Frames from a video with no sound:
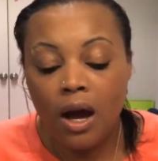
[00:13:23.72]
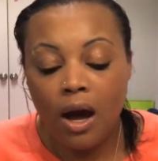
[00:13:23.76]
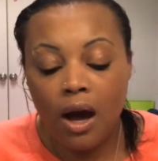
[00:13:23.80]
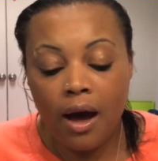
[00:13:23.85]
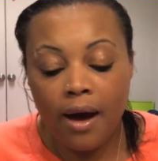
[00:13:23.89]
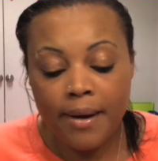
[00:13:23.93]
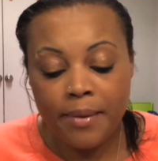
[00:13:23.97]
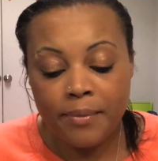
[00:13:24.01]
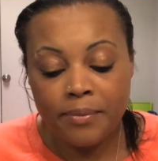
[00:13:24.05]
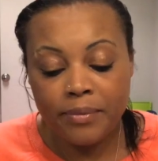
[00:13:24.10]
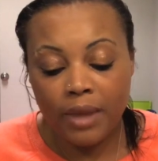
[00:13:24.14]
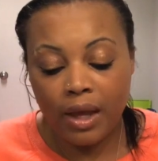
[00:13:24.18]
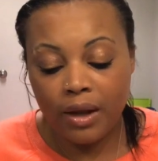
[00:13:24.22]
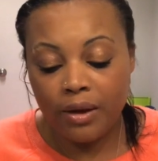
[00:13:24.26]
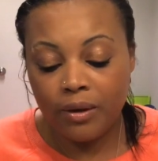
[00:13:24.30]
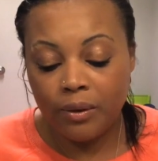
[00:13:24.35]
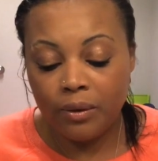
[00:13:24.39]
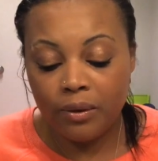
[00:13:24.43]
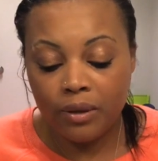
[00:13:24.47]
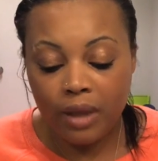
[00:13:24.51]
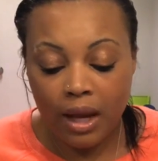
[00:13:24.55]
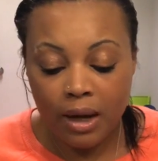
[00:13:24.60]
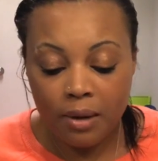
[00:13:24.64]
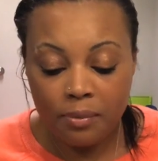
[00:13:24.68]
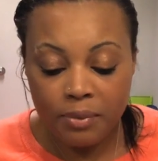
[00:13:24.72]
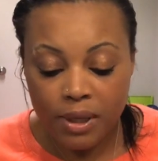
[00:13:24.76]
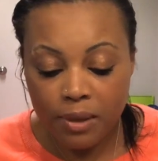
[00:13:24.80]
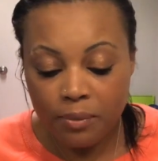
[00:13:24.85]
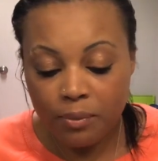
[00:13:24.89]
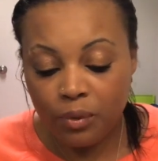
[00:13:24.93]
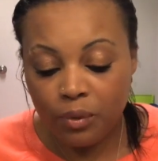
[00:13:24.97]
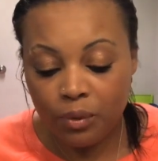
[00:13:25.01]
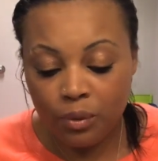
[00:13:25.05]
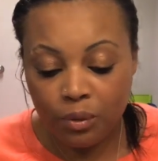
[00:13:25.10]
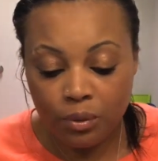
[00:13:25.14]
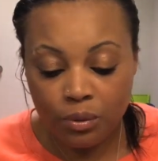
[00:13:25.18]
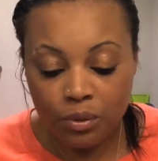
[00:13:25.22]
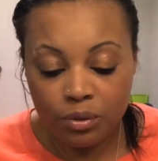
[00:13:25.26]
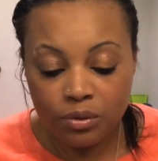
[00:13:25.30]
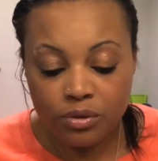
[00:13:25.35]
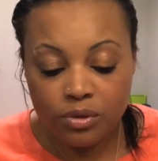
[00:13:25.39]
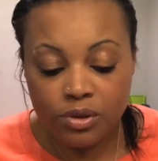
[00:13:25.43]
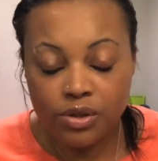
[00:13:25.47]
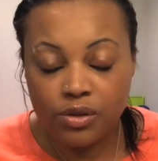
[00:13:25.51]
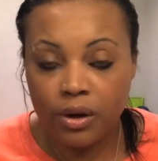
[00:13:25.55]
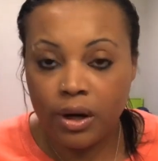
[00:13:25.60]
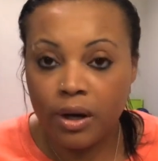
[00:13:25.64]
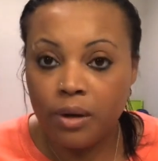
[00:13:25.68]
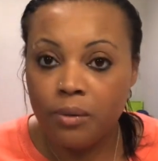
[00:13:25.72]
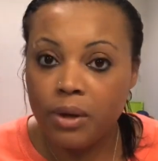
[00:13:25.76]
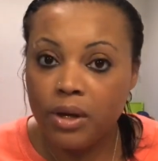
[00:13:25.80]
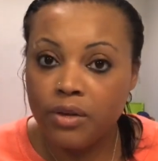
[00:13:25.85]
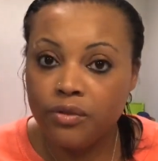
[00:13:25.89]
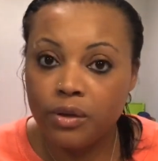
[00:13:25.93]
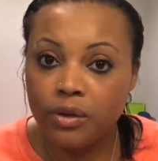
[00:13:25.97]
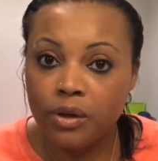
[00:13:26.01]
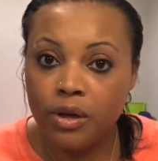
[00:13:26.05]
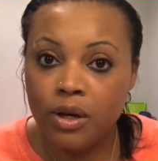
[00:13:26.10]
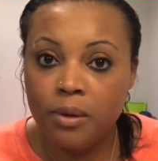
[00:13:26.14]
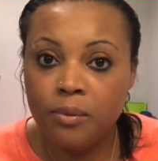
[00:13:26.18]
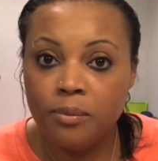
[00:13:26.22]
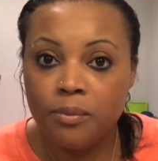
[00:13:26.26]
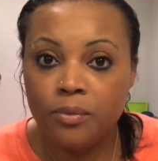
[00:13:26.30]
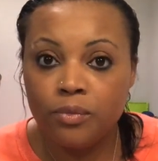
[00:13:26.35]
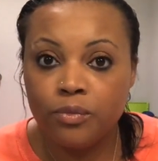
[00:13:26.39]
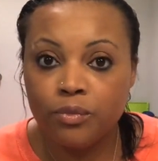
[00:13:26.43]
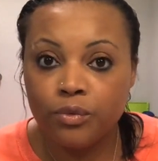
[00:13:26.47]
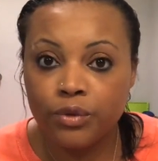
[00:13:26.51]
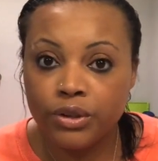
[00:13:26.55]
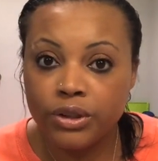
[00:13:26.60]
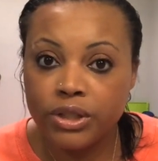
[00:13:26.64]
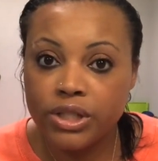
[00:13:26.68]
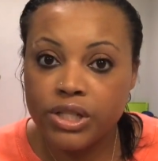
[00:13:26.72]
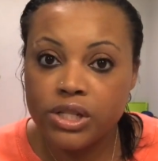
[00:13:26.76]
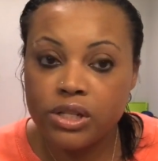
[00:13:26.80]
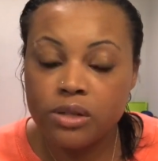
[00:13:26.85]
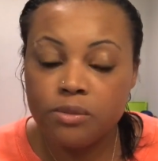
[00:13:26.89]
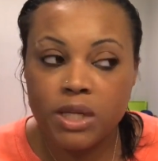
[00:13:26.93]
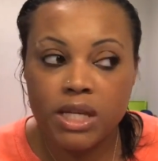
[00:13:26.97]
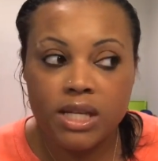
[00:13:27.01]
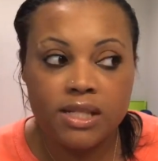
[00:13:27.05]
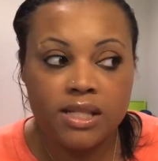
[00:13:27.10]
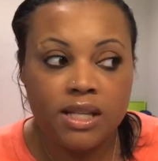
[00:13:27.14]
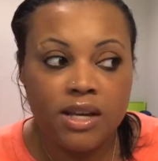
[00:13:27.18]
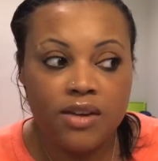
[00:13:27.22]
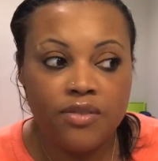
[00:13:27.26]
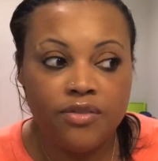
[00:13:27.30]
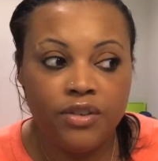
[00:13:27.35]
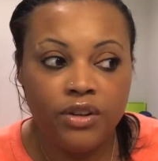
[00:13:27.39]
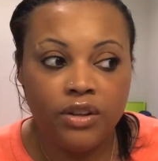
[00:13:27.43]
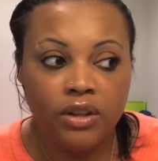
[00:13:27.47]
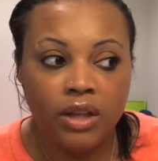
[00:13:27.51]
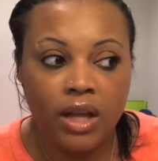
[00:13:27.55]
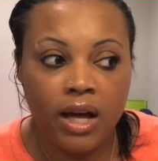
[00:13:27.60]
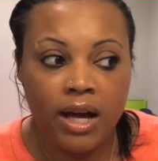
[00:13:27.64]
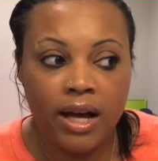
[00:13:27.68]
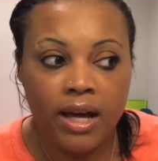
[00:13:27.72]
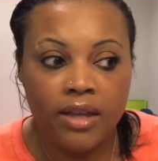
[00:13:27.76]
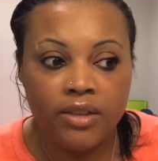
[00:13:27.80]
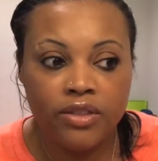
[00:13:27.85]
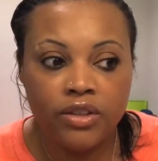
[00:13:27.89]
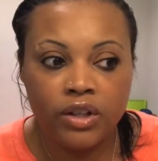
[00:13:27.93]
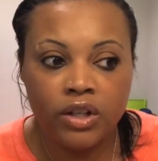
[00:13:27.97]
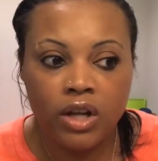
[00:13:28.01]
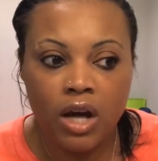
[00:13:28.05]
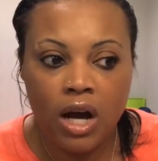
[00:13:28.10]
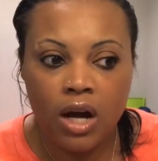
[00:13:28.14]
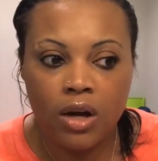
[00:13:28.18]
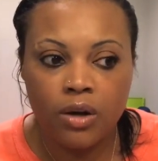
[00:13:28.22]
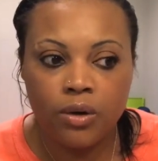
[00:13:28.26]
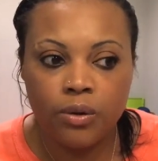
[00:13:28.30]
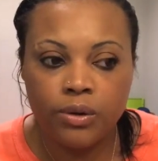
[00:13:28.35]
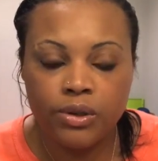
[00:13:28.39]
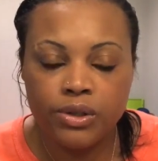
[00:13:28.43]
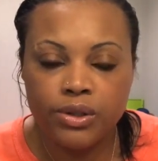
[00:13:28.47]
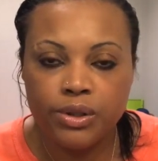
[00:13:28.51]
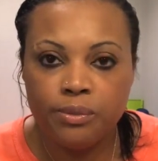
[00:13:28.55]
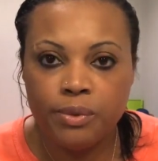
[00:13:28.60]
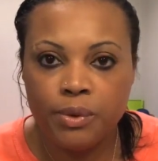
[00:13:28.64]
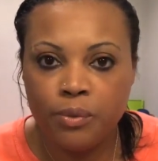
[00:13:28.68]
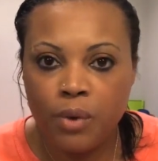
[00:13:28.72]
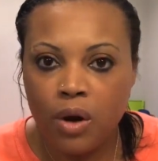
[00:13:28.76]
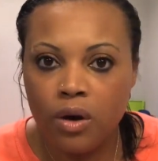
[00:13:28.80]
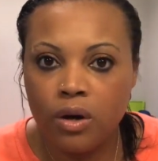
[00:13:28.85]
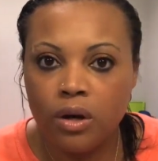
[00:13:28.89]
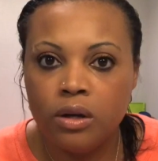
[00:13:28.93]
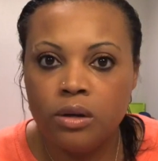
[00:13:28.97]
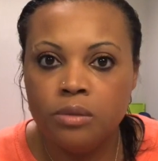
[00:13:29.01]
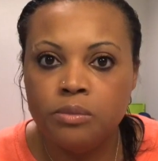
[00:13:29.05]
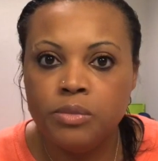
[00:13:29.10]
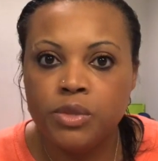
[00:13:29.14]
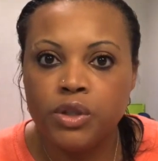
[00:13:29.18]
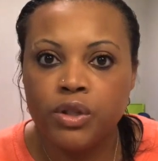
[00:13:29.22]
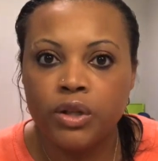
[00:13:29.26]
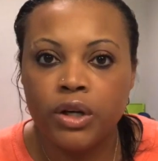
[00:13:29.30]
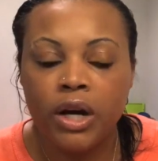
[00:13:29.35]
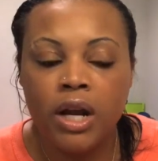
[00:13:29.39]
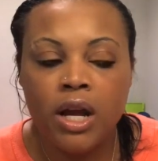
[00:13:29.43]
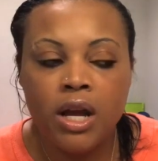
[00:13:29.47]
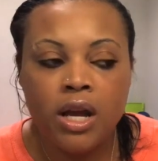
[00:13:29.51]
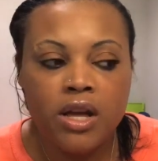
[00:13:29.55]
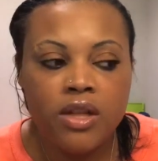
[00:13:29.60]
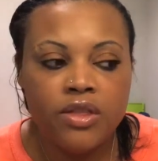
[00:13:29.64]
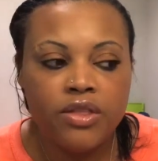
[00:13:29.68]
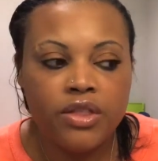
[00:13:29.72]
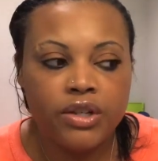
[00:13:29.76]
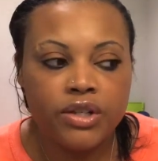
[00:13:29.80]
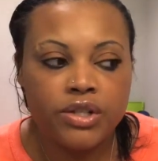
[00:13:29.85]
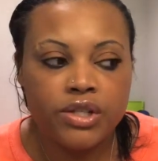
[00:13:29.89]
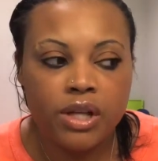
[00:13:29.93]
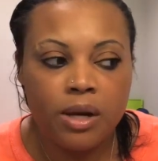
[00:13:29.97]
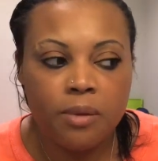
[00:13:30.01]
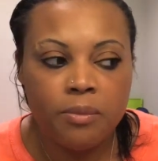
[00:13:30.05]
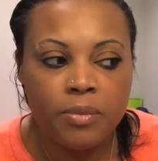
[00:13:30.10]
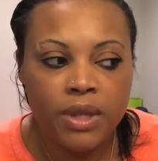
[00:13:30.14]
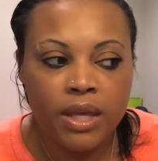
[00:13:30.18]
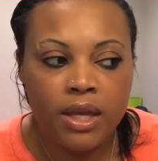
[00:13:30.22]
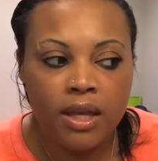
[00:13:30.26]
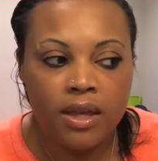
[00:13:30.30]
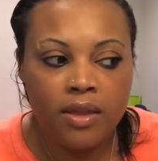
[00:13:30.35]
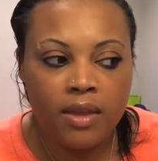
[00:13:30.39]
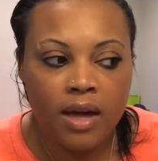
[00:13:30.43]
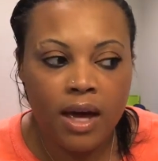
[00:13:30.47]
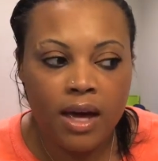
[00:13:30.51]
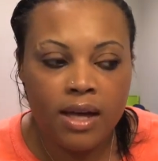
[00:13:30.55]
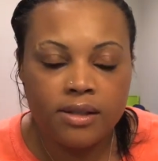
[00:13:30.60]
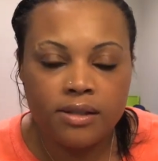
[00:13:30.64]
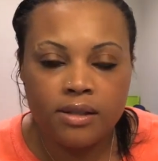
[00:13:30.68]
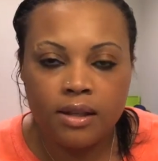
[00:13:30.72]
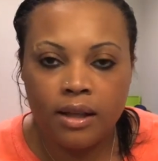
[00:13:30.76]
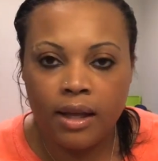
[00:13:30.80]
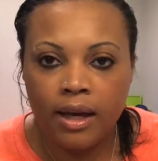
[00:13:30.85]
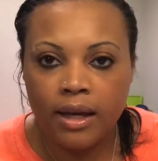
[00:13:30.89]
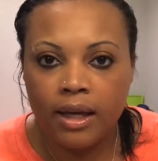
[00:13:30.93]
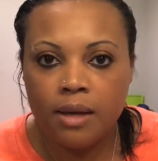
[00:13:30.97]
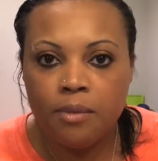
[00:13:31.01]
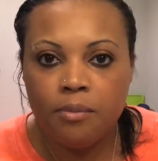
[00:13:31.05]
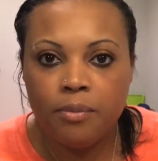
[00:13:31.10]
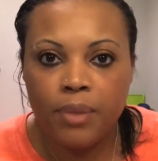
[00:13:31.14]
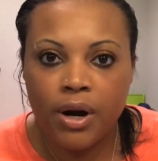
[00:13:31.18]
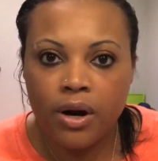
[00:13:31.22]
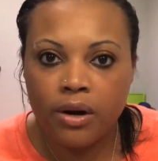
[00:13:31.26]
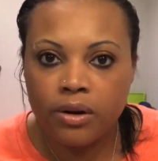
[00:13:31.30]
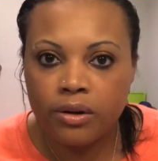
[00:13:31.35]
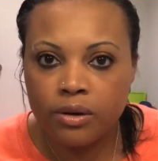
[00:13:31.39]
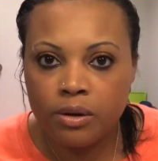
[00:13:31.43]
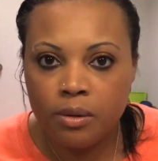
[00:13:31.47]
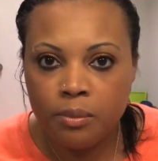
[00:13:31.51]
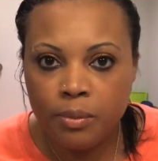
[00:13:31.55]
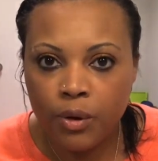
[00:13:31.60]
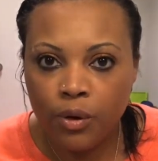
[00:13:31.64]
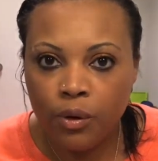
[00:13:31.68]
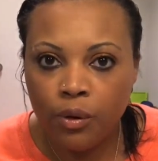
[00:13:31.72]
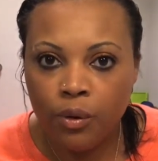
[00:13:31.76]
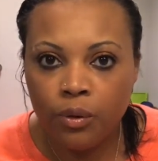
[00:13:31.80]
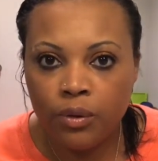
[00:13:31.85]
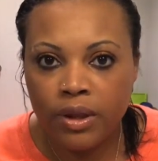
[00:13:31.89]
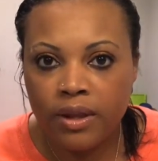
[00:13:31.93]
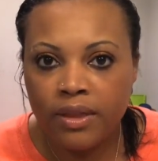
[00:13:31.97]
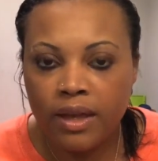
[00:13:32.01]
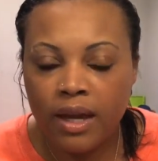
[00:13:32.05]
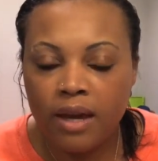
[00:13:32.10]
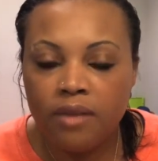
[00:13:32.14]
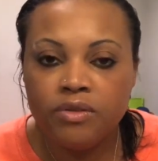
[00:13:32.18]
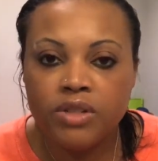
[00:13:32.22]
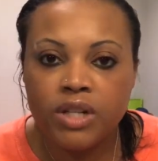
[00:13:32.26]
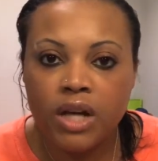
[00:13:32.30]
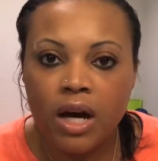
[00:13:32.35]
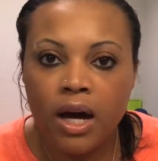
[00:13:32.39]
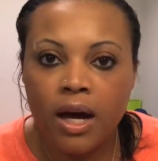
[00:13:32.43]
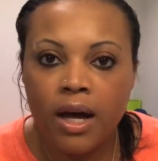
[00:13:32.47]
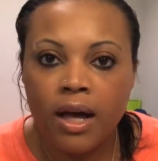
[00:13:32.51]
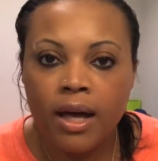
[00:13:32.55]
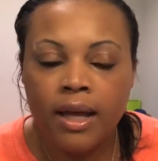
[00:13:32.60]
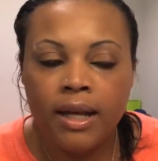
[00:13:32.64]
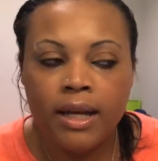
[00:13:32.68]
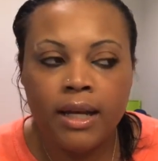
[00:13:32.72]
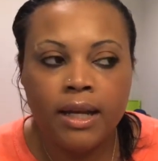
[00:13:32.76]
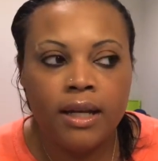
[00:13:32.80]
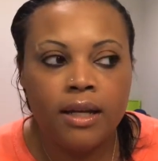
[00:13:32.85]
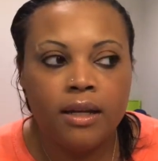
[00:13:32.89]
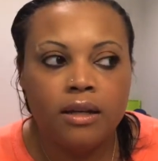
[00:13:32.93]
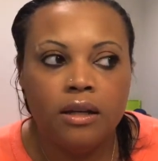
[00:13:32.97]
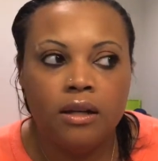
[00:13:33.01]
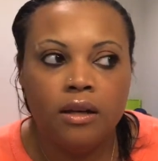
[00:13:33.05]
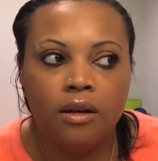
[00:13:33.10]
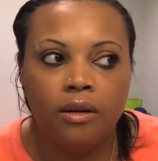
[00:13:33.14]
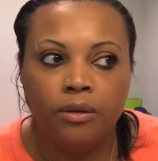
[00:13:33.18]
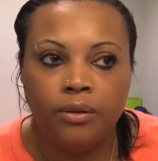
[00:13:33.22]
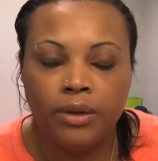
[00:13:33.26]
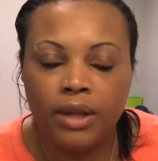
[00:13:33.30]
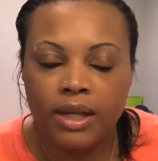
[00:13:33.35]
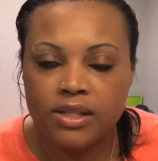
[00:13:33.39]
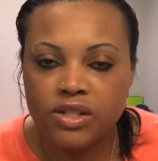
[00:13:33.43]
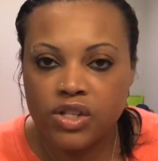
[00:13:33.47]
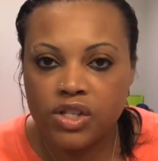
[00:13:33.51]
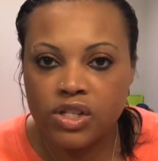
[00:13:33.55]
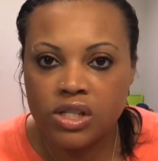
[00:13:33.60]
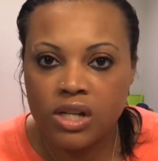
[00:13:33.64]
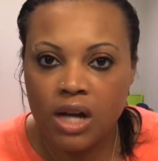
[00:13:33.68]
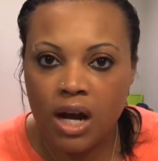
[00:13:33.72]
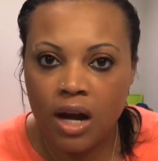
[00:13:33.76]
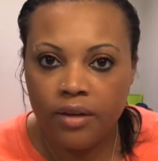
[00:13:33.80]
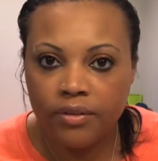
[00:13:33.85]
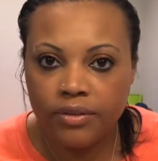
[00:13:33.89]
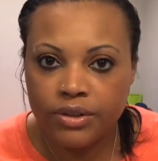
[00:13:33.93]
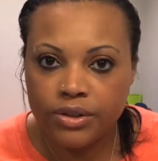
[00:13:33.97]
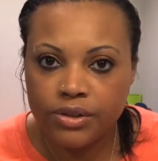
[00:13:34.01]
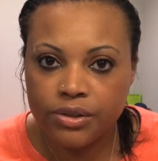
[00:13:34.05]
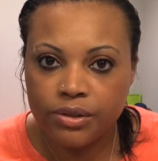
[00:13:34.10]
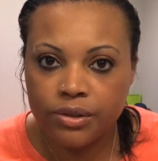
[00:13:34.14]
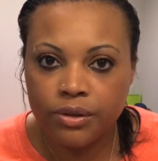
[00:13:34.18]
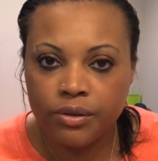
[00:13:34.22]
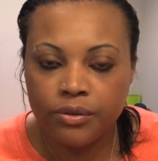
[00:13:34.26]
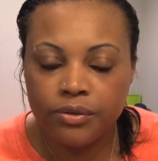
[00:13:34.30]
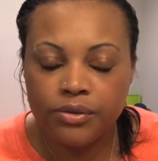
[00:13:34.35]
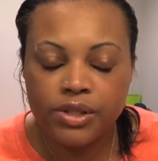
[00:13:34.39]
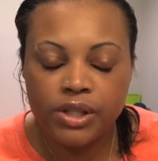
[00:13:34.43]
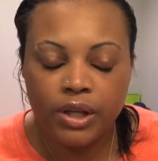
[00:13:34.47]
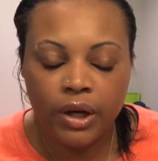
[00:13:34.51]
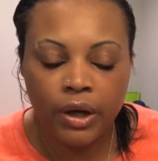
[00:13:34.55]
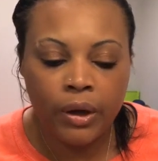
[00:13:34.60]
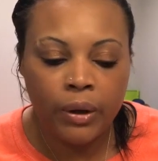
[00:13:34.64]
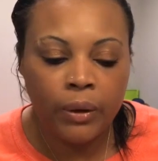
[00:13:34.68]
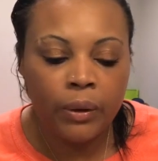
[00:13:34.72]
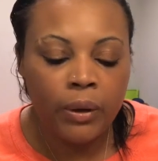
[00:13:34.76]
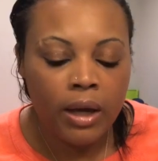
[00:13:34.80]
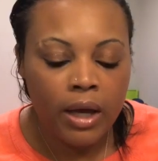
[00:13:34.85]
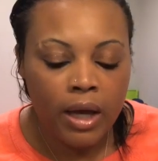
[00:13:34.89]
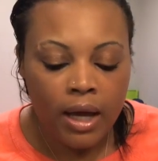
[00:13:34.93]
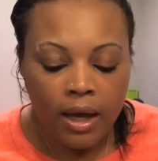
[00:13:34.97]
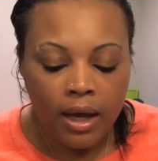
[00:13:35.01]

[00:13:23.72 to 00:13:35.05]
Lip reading: I know a lot of people stray away from religion because they feel like they're not going to be welcomed, or there's something that's like unpardonable that they've done, and, you know, that's just not the truth. So